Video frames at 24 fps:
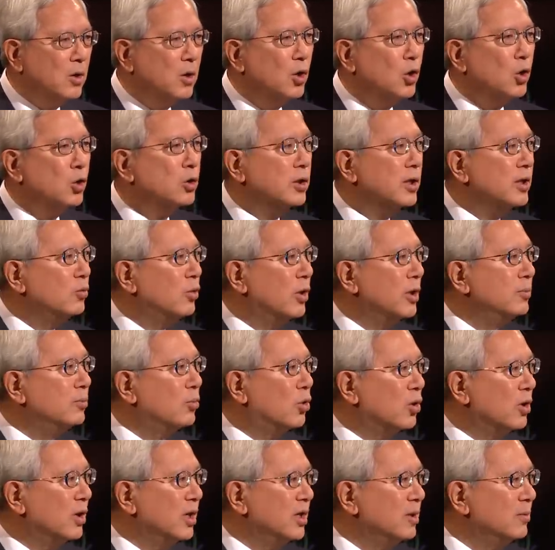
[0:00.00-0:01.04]
Early one
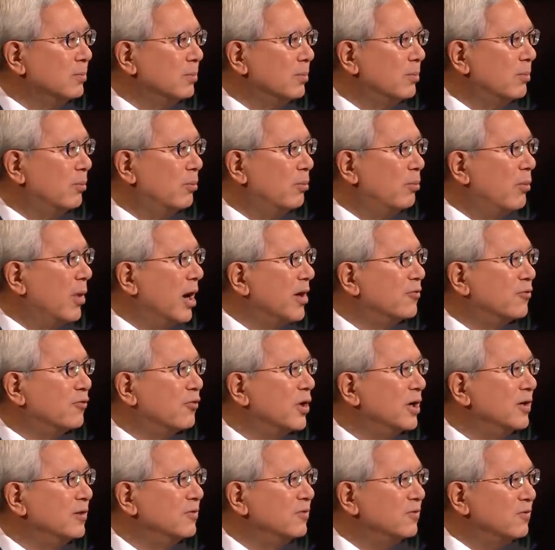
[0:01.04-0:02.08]
morning, my
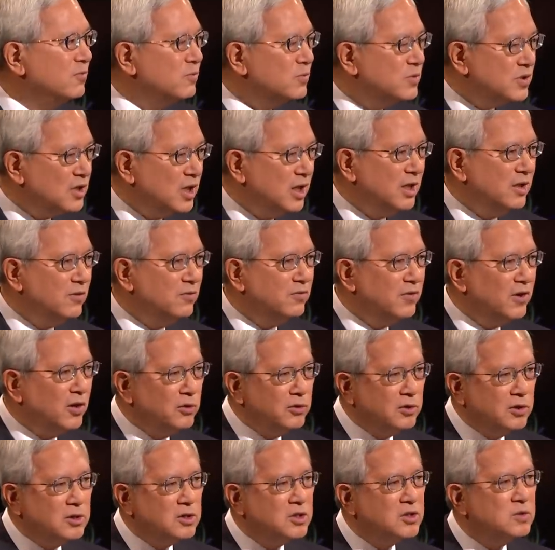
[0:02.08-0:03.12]
friend said he
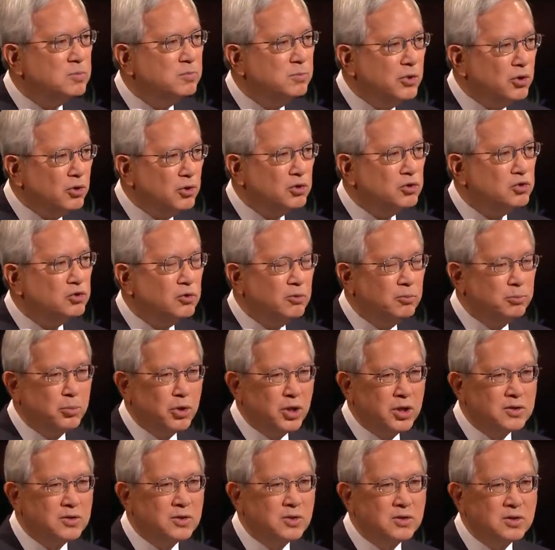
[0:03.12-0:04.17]
felt the spiritual
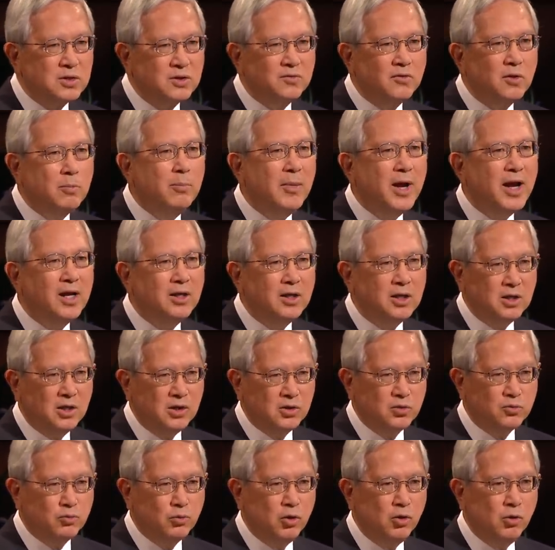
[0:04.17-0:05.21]
presence of a man in
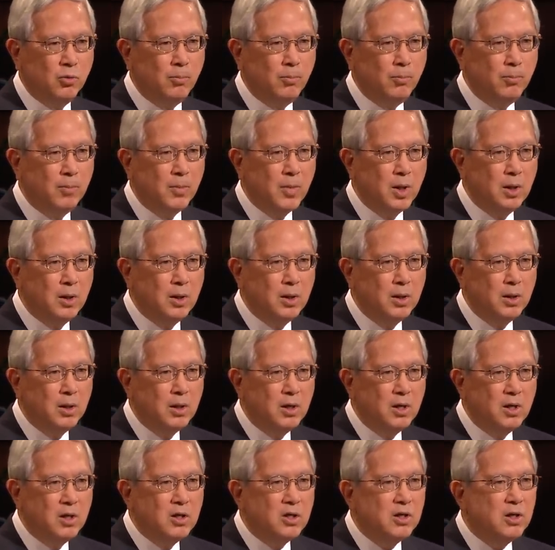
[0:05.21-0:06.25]
his room.
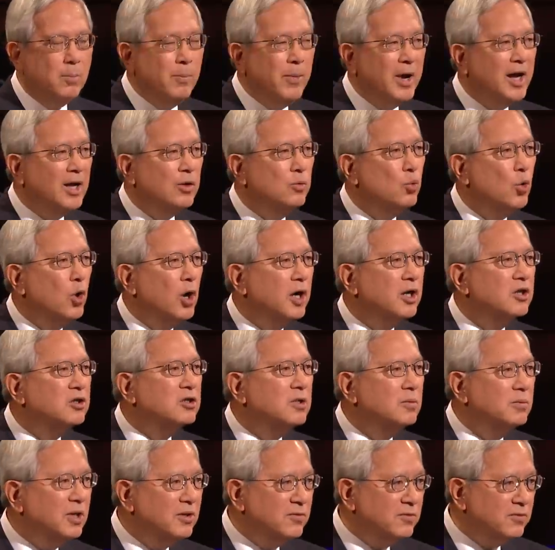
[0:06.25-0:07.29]
The man wanted
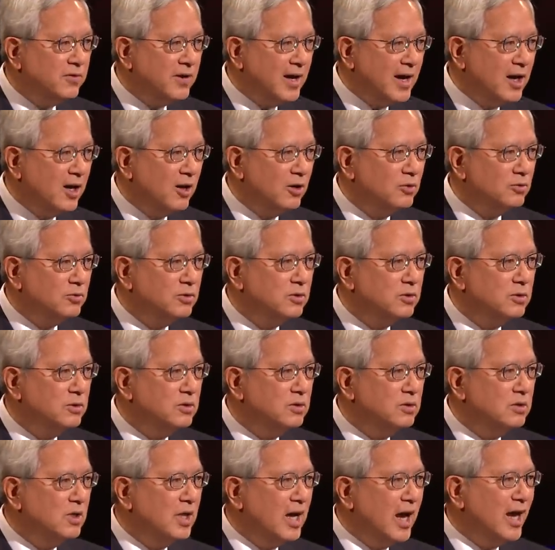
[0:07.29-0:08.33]
to be found
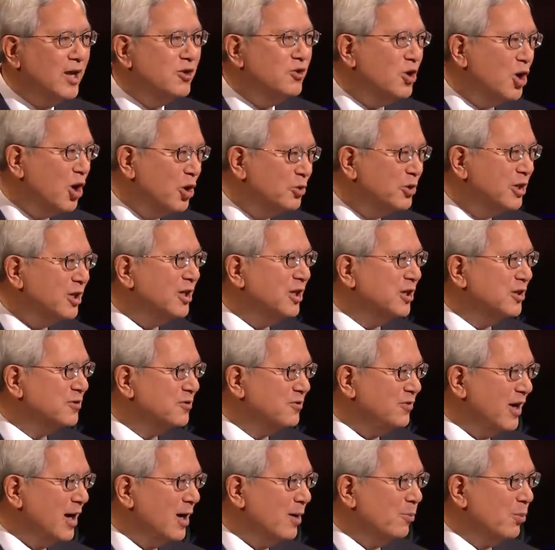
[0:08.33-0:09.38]
and known in his
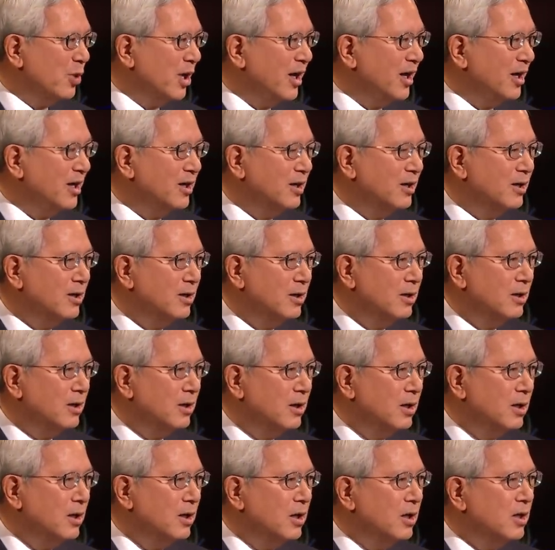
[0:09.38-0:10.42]
family
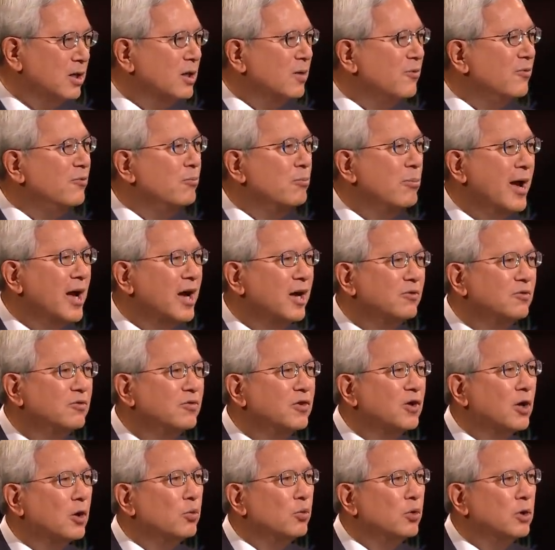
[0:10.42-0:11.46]
the man
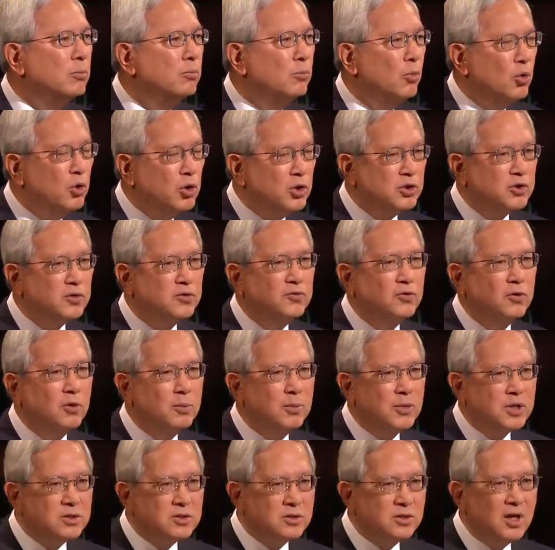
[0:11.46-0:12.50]
felt remorse for a
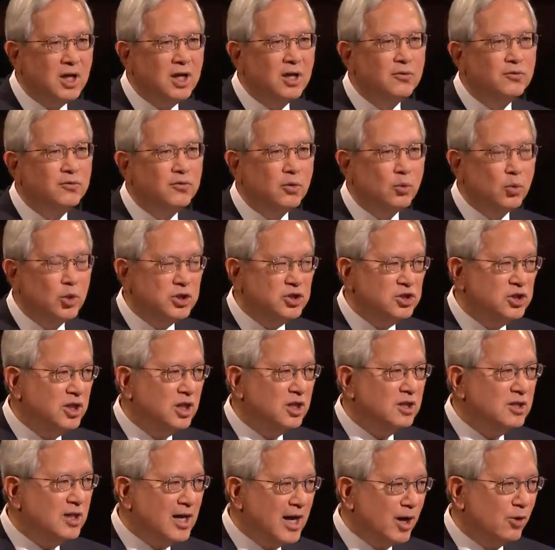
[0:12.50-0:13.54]
mistake for which he
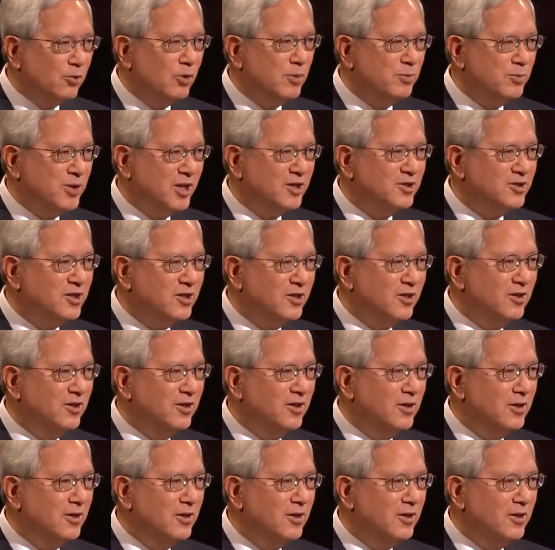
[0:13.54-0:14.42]
had now repented.